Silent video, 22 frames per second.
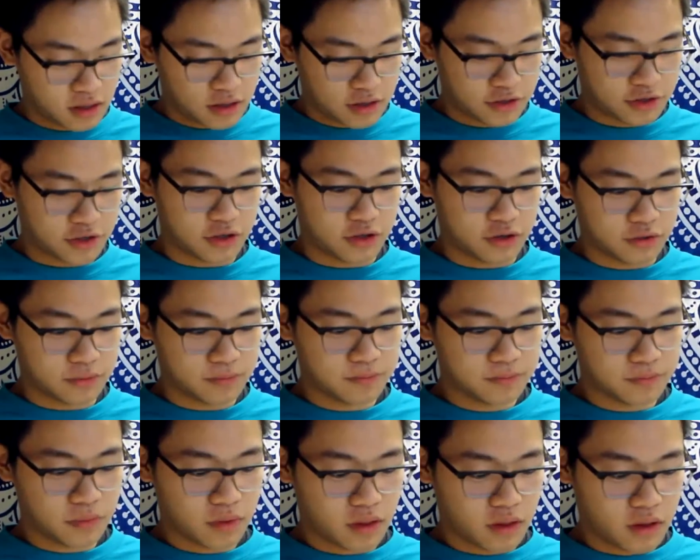So
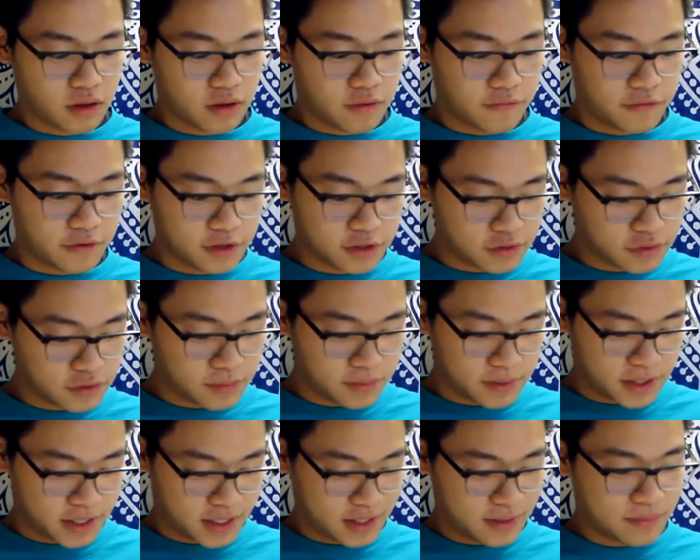first we
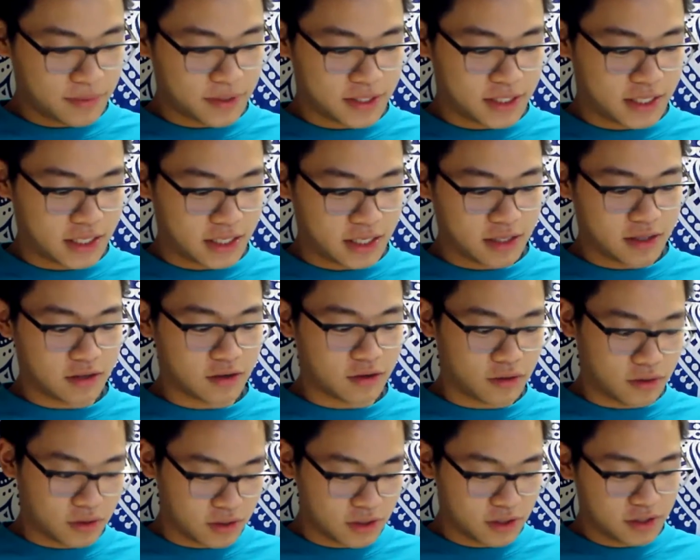begin by taking the
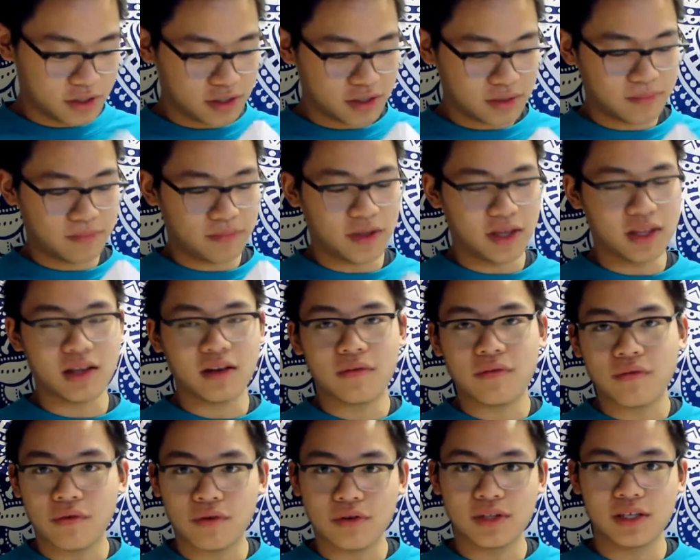corners and then
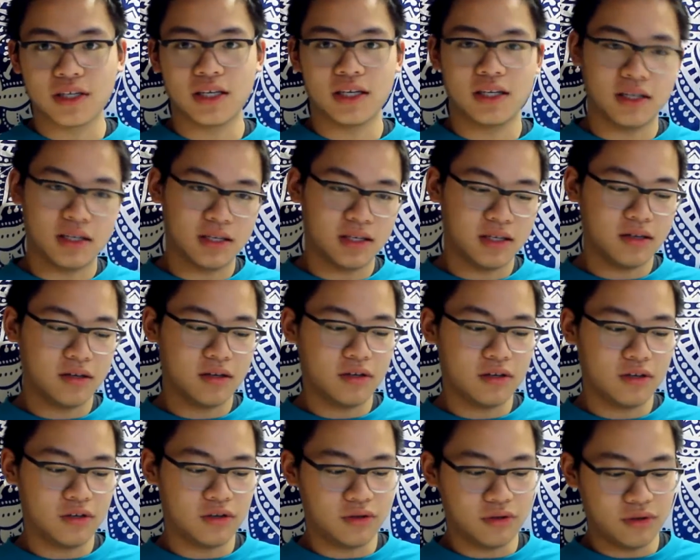folding it
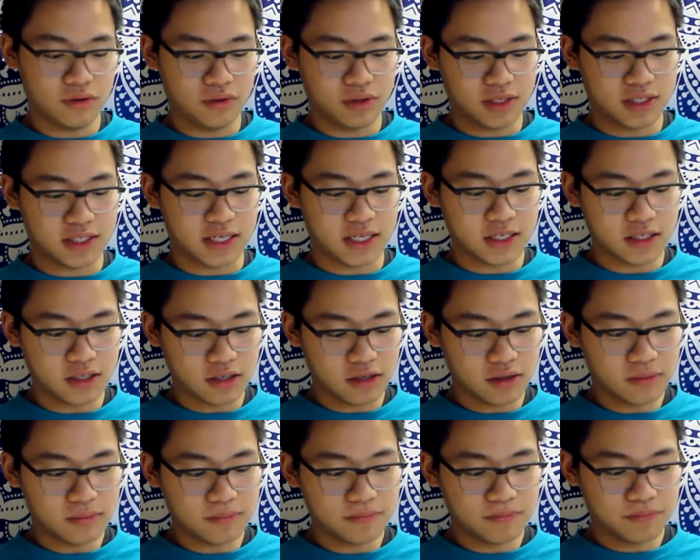to the center.
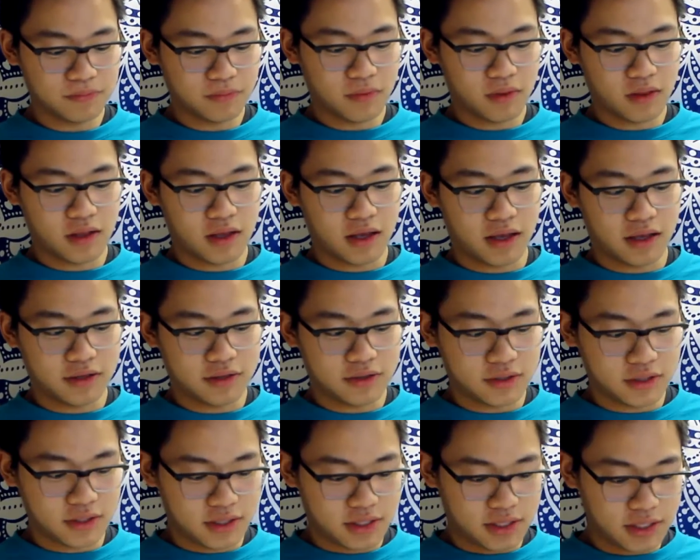As you
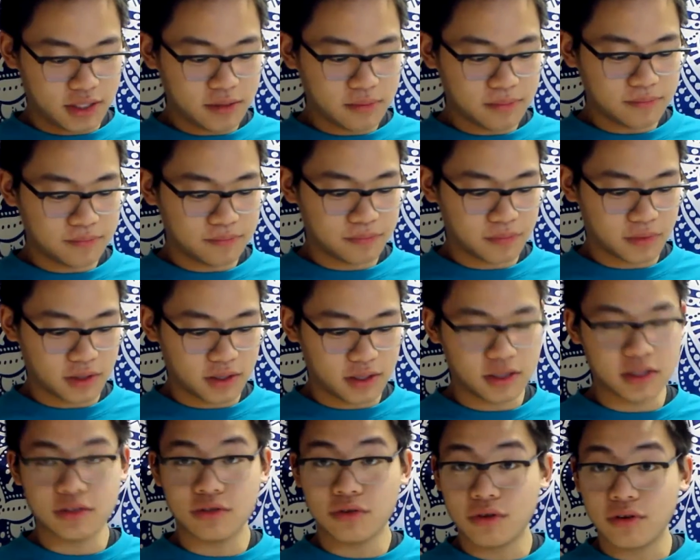can see,
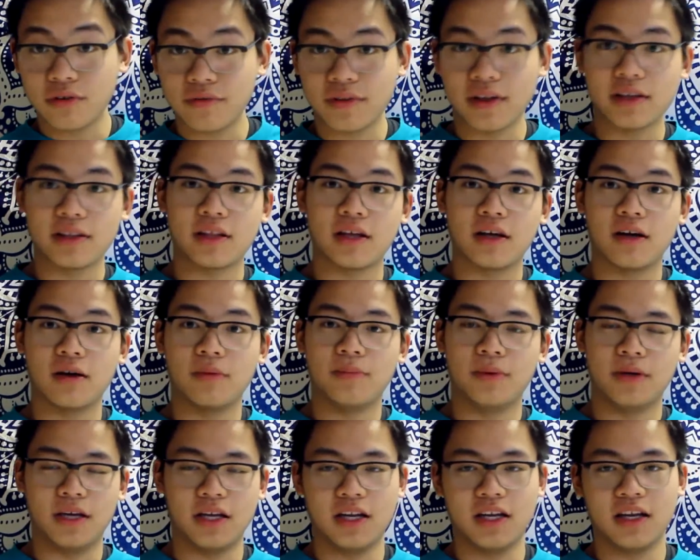it's sort of like the
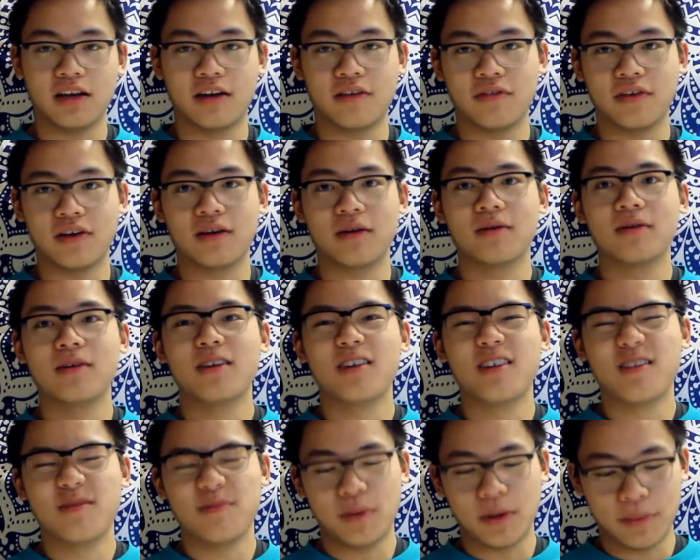beginning of a
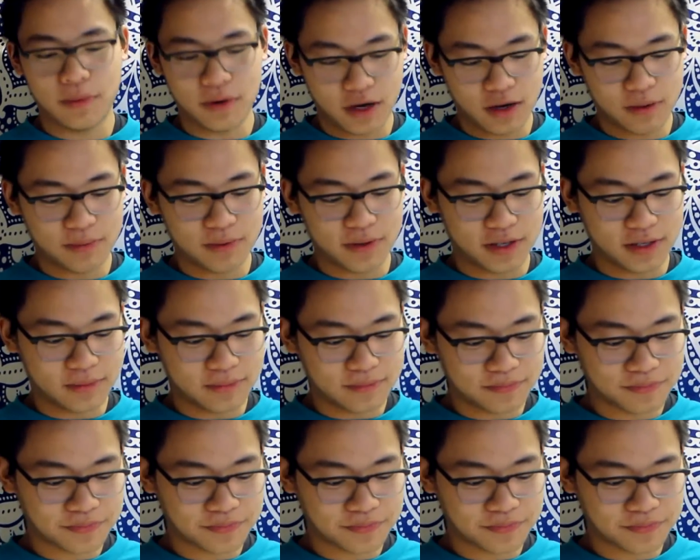paper airplane.